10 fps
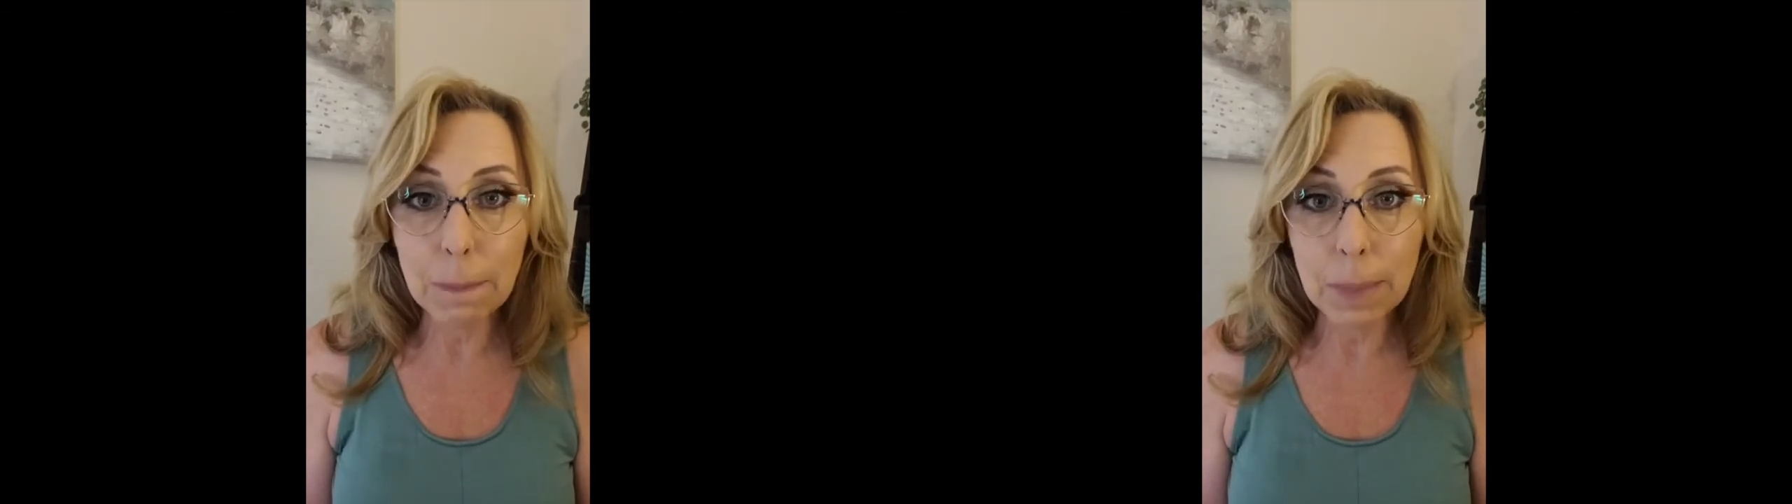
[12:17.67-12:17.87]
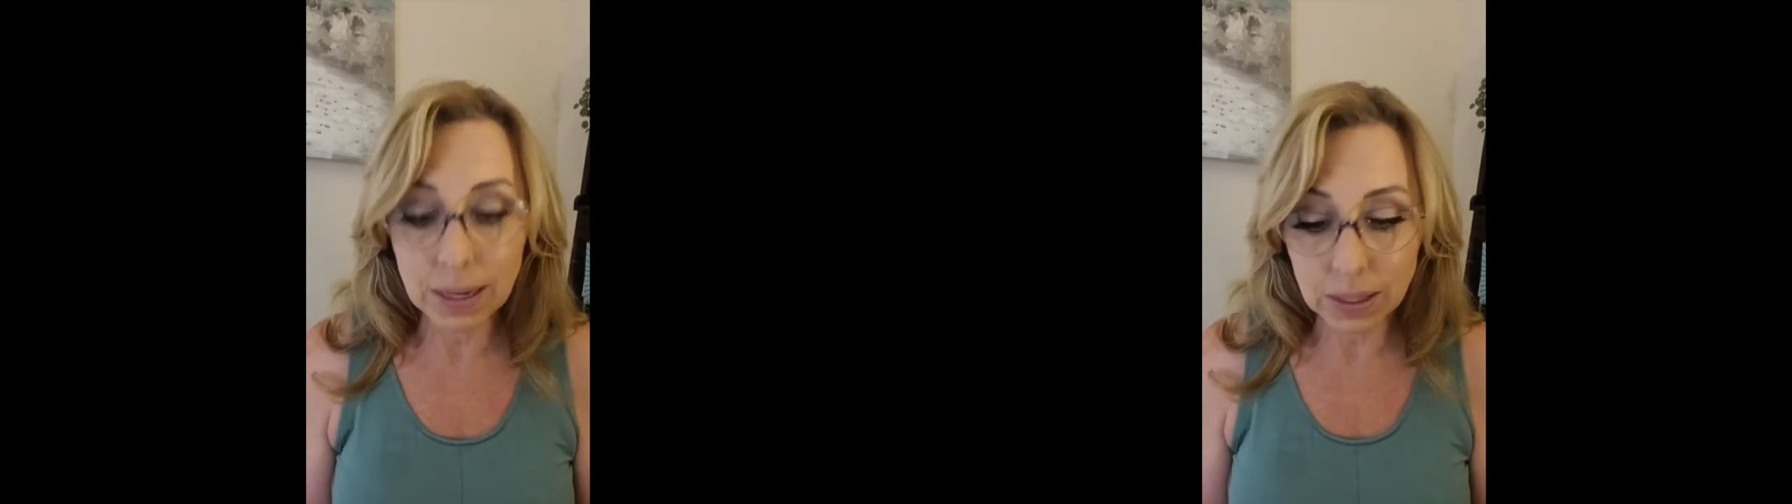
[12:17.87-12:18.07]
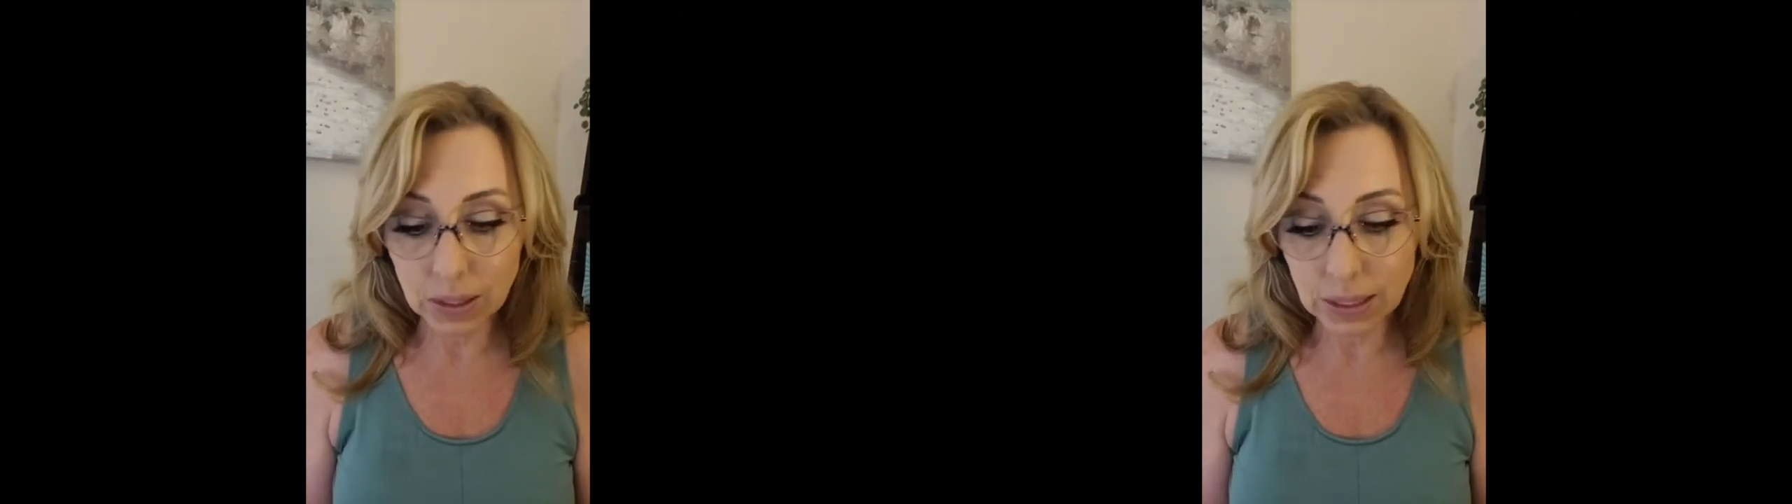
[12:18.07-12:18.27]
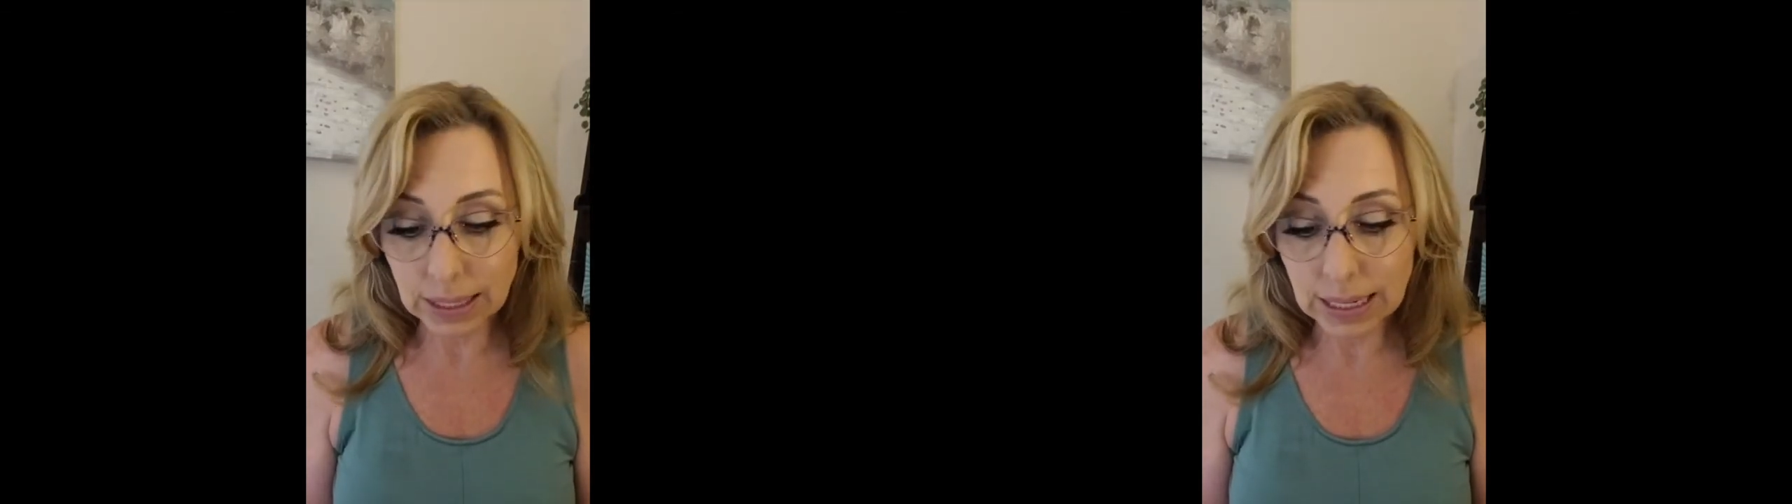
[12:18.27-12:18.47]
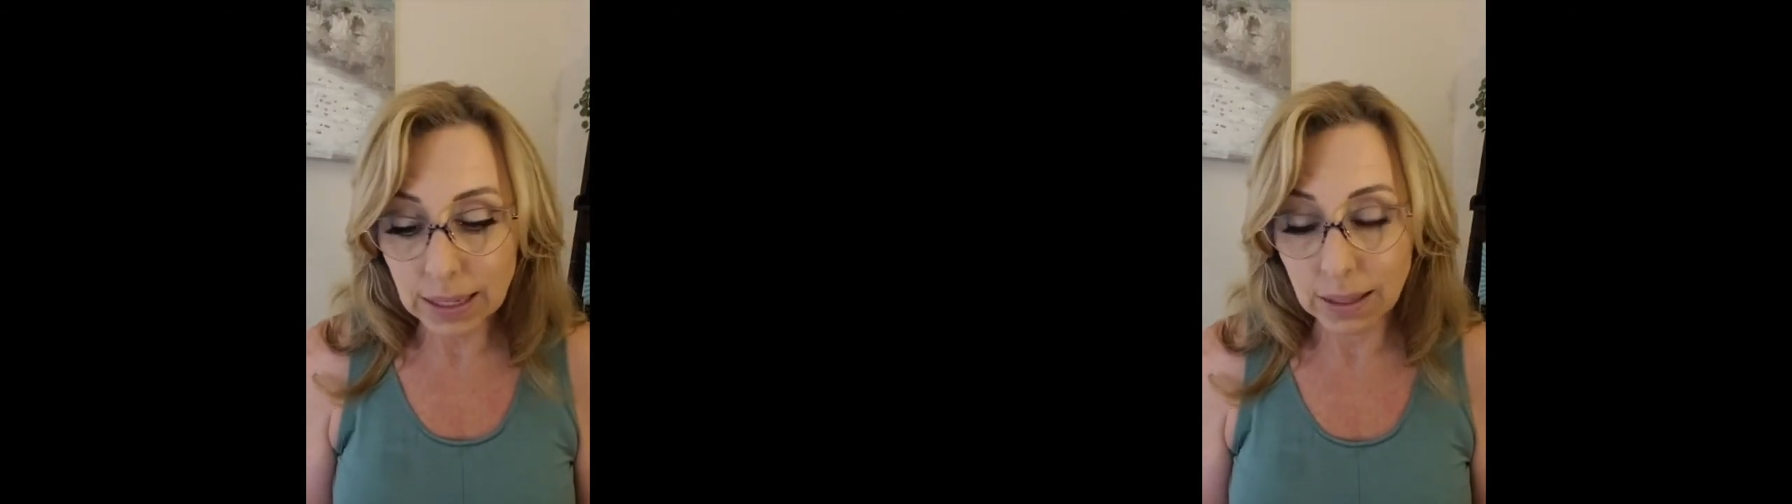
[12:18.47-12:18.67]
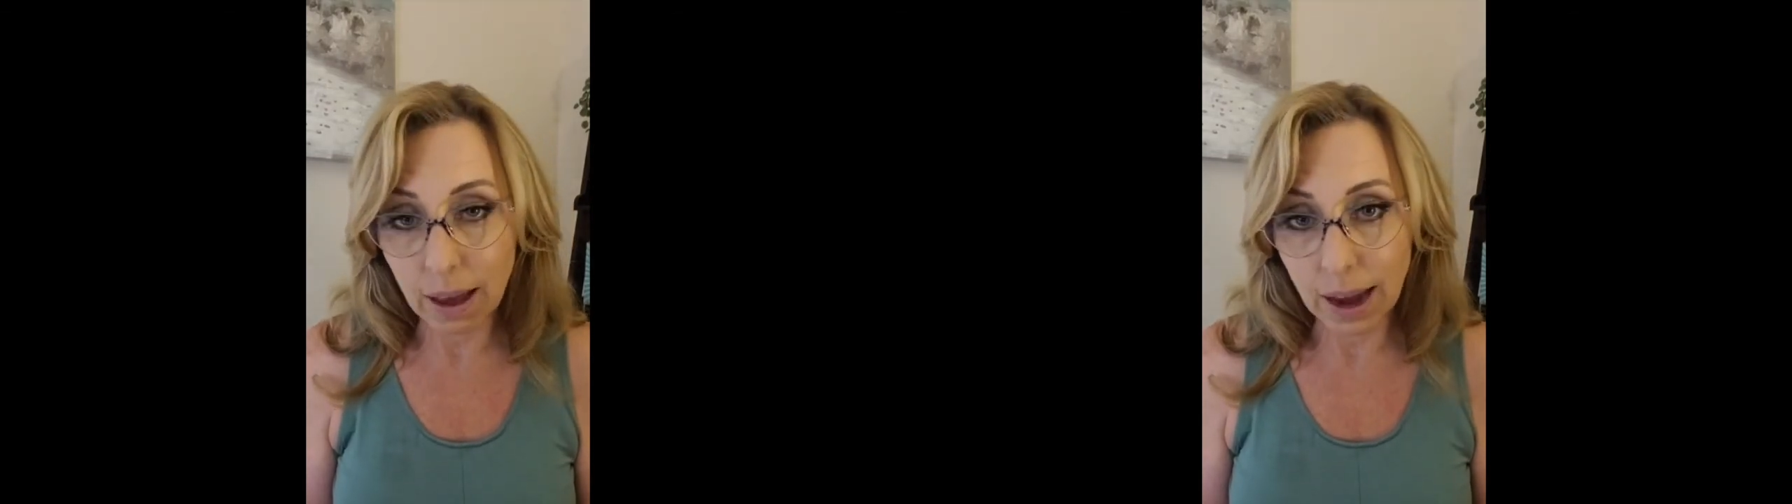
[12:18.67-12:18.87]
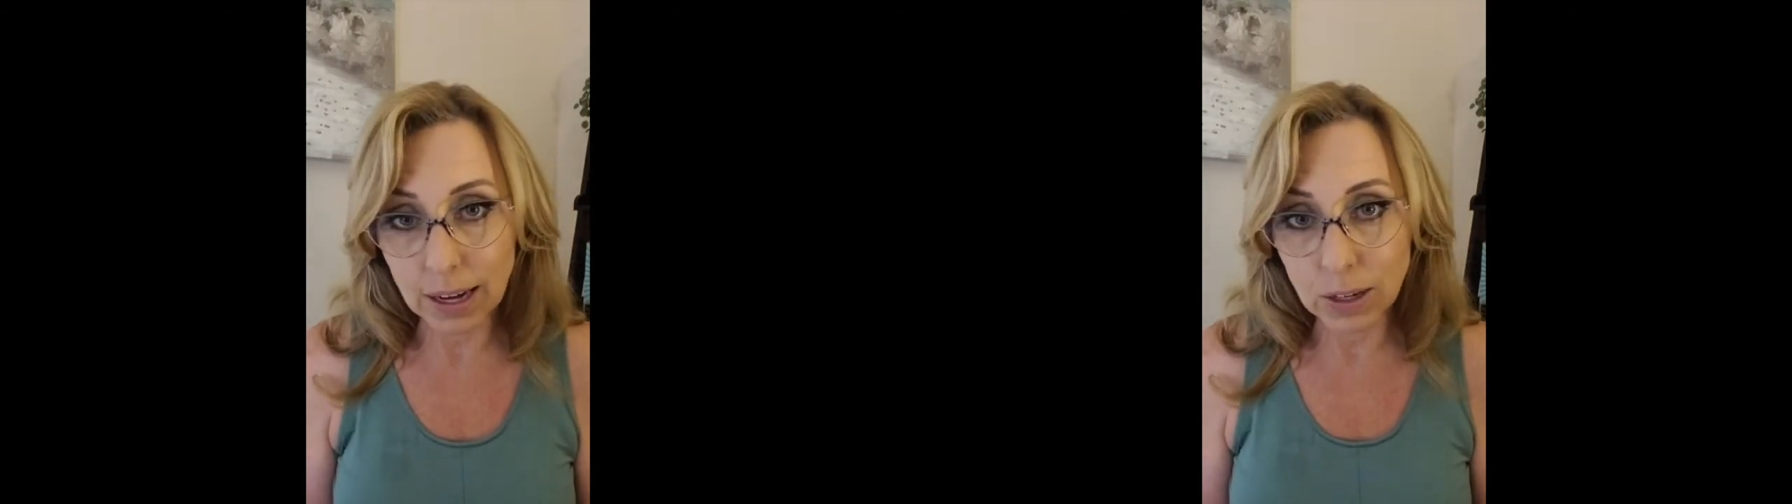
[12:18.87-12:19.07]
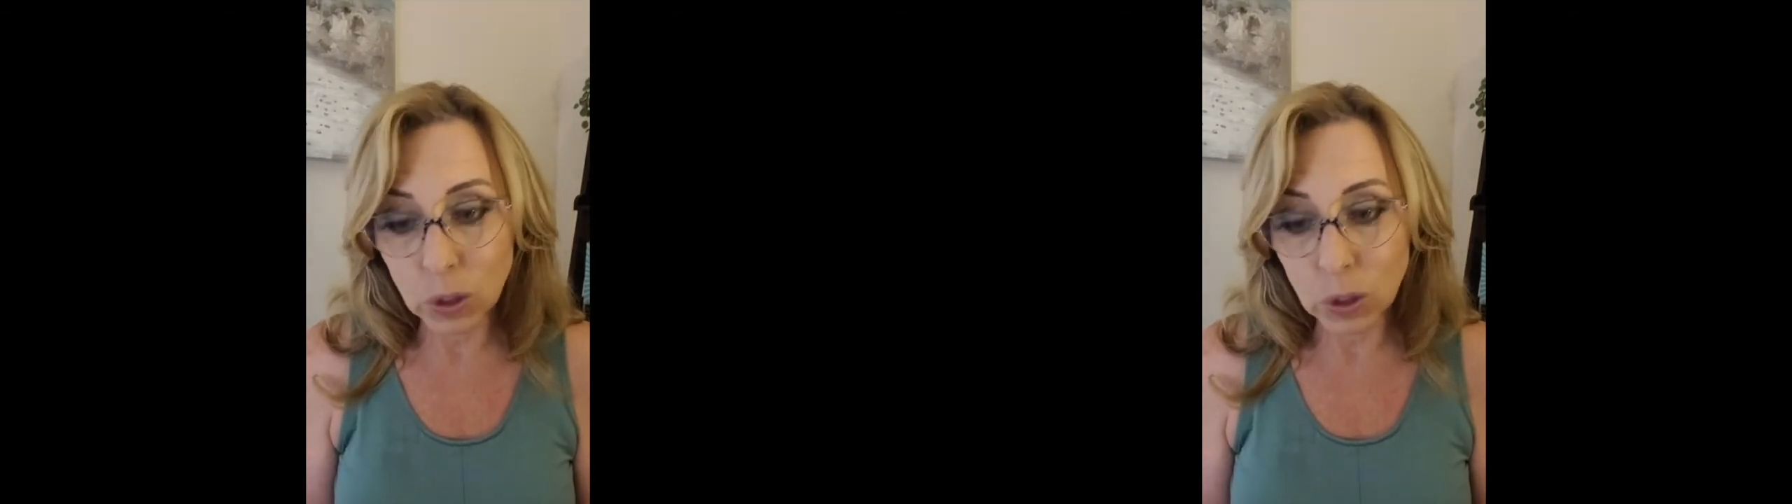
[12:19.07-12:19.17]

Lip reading: mental decline.